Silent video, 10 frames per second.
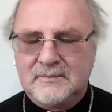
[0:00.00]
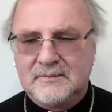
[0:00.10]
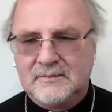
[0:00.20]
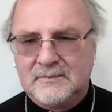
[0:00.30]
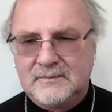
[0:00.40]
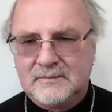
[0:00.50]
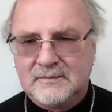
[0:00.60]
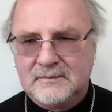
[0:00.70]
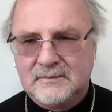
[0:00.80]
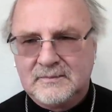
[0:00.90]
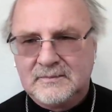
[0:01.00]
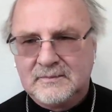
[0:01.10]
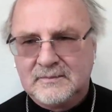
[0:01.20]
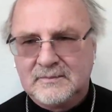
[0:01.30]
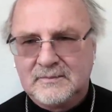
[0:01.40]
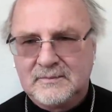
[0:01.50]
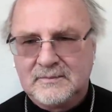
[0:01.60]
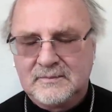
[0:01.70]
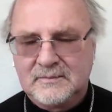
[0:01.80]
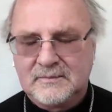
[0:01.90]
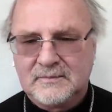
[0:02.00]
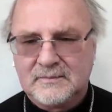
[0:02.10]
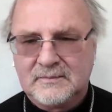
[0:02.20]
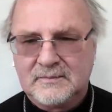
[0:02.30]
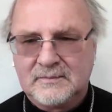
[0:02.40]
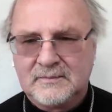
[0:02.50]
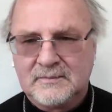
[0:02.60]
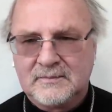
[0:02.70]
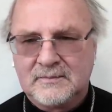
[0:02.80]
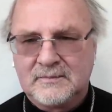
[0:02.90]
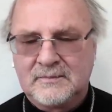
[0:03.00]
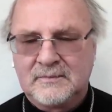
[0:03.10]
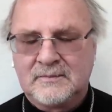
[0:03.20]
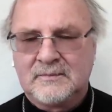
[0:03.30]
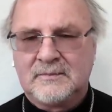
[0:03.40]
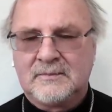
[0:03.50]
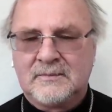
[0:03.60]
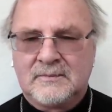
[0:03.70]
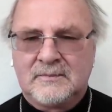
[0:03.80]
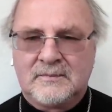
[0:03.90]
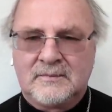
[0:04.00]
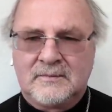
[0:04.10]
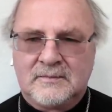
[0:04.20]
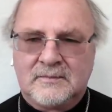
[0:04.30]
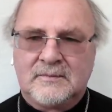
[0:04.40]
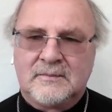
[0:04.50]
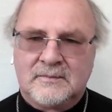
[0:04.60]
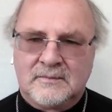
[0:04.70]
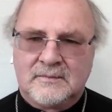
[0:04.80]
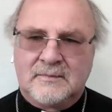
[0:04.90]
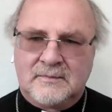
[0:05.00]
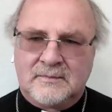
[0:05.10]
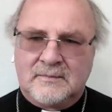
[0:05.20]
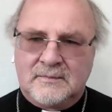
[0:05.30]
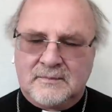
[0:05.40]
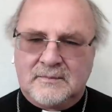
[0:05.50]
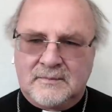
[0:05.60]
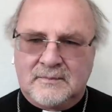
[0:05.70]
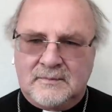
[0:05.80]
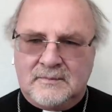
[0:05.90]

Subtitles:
This person isn't speaking.